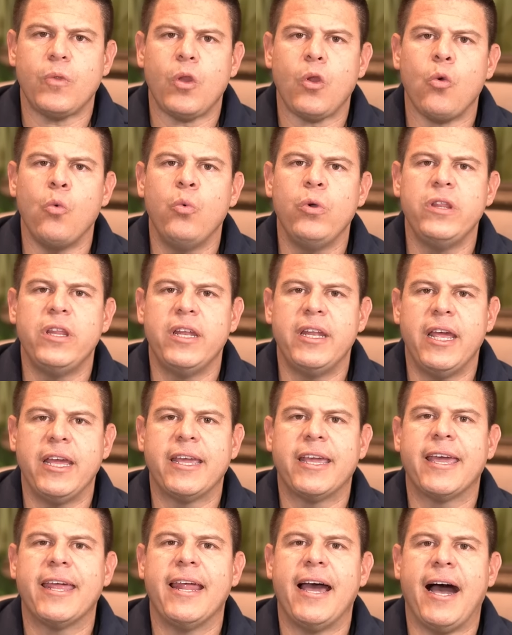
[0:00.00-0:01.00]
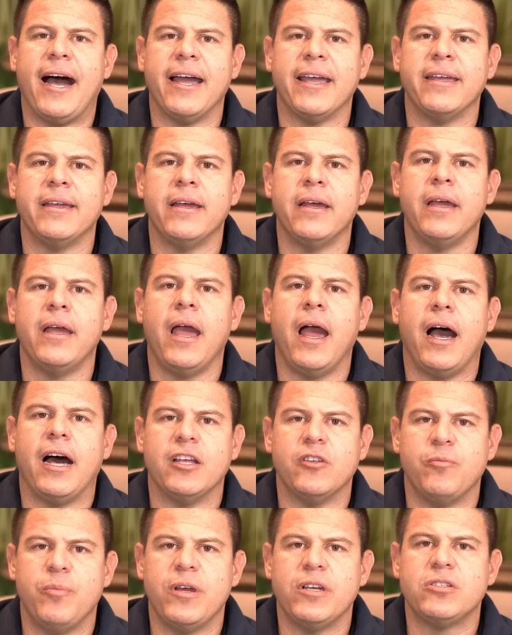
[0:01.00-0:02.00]
with the naked eye.
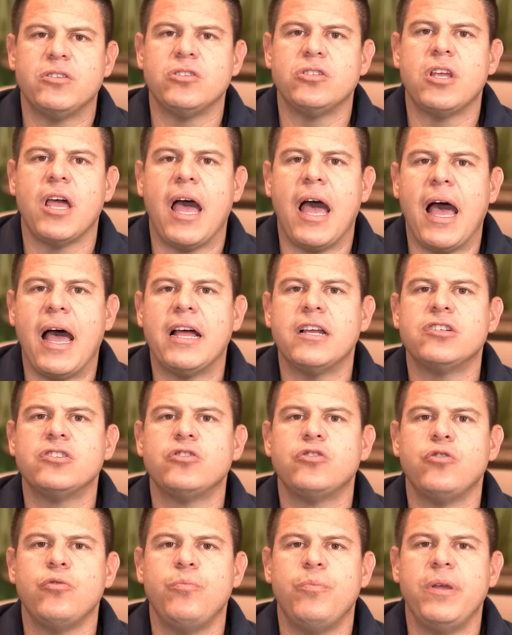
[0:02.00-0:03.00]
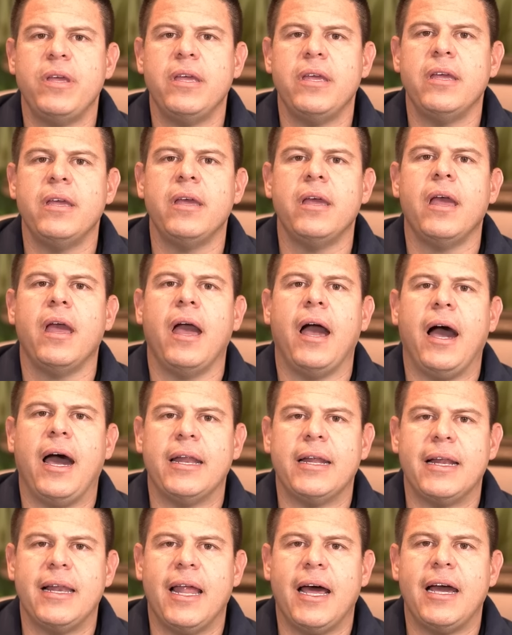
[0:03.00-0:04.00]
Asbestos has to be
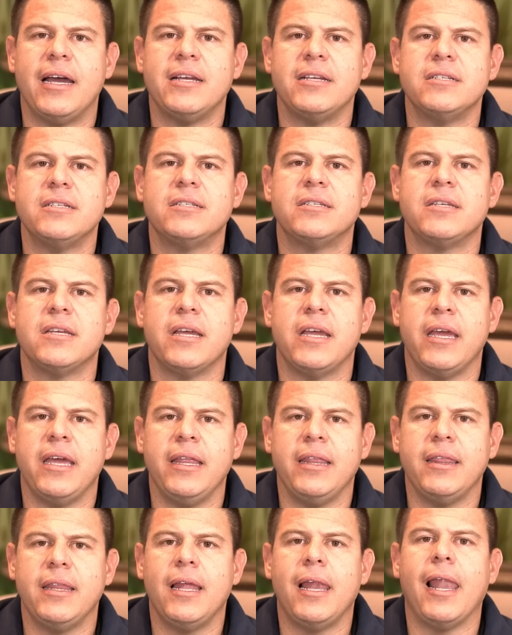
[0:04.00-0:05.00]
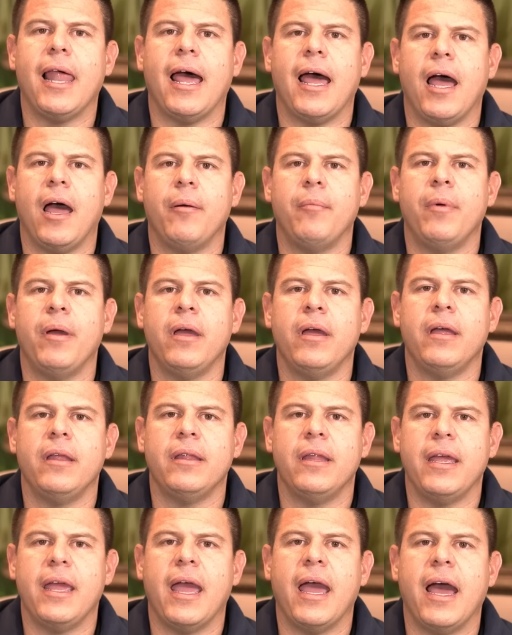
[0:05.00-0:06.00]
analyzed in the lab.
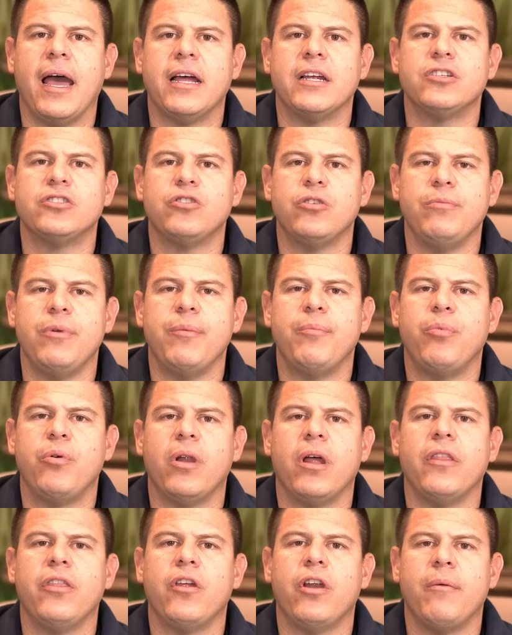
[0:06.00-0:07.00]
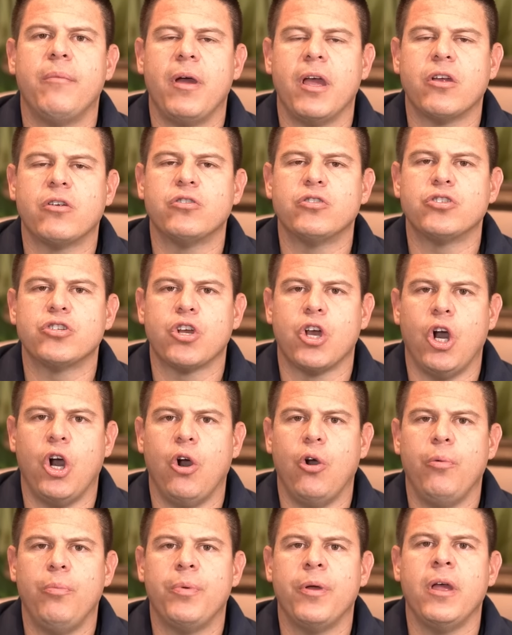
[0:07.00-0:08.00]
It has to be put under a
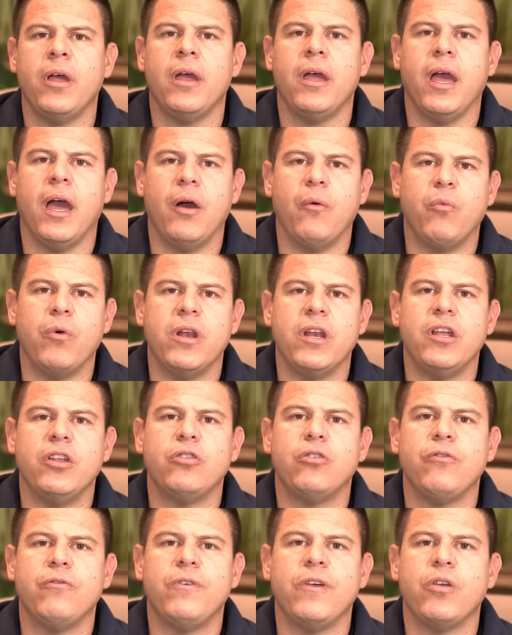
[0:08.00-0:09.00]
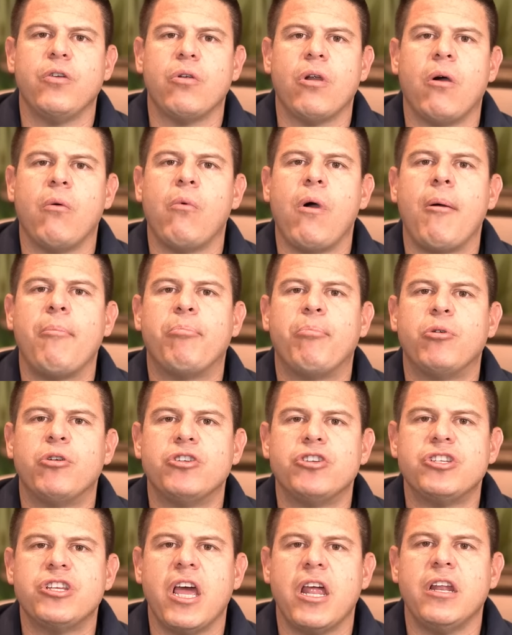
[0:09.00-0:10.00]
microscope, and we need to figure out what
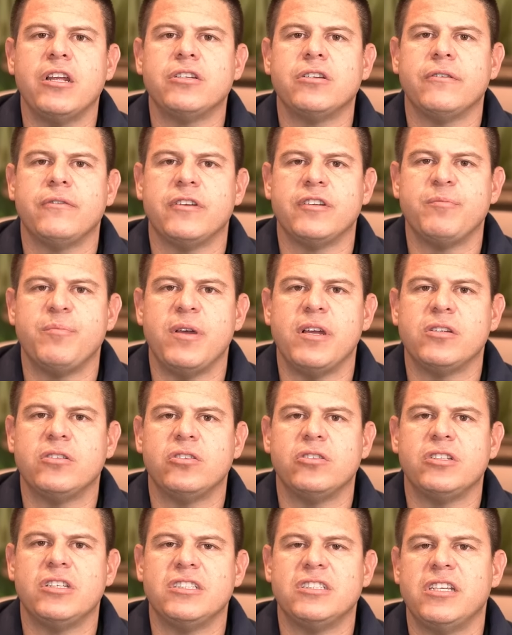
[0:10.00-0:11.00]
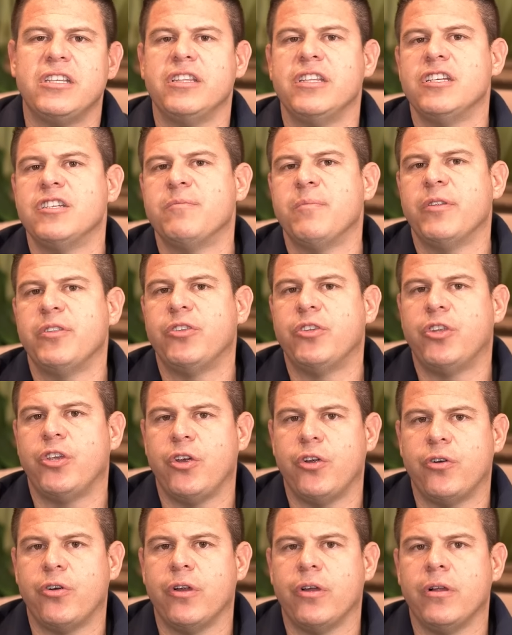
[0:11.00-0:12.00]
percentage of asbestos is in this
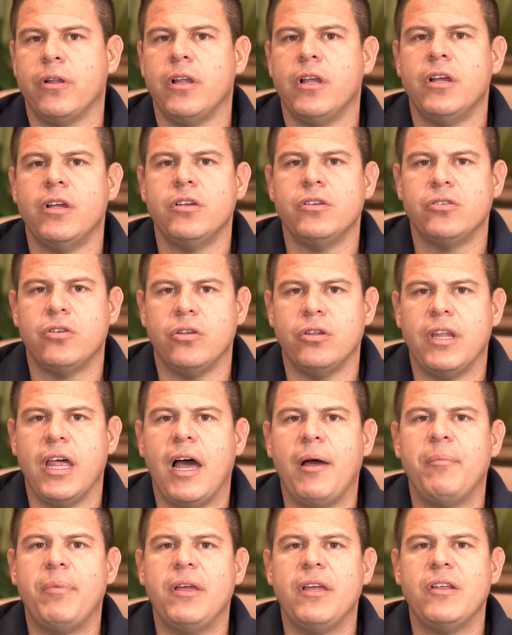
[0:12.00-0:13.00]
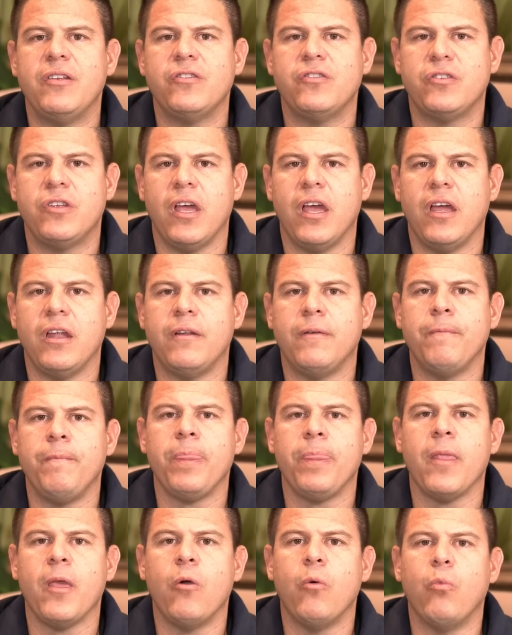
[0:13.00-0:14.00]
material. So that being said,
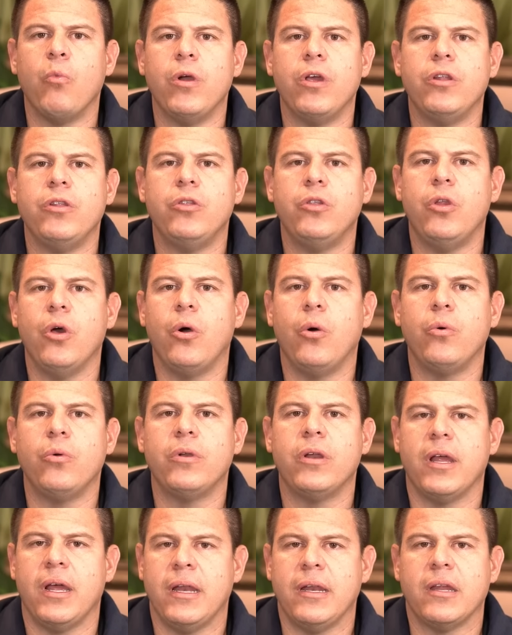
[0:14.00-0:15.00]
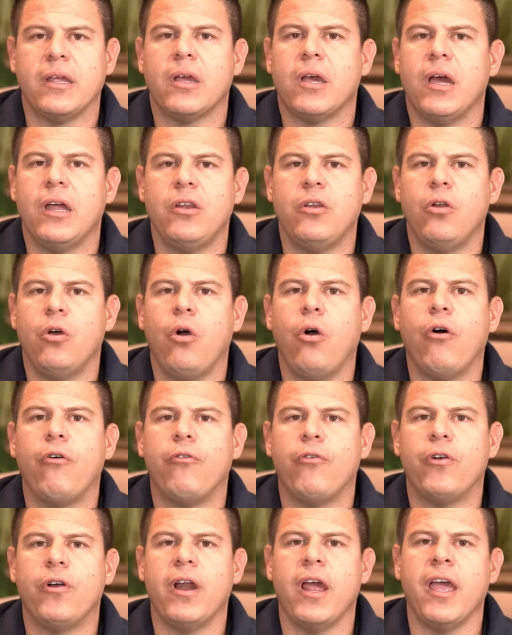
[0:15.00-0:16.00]
we don't and can
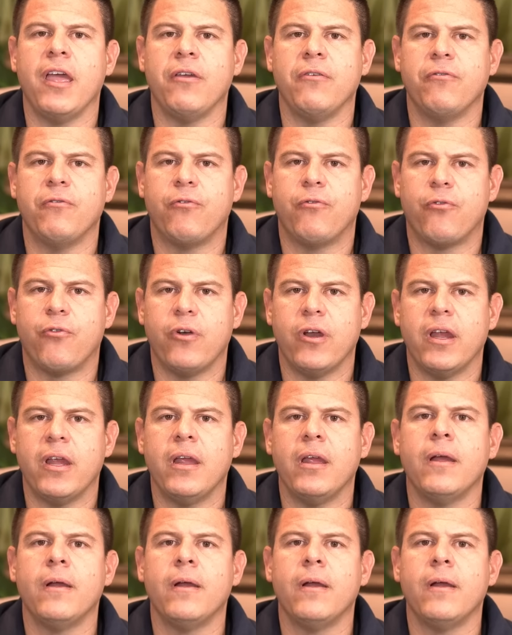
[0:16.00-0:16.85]
offer a free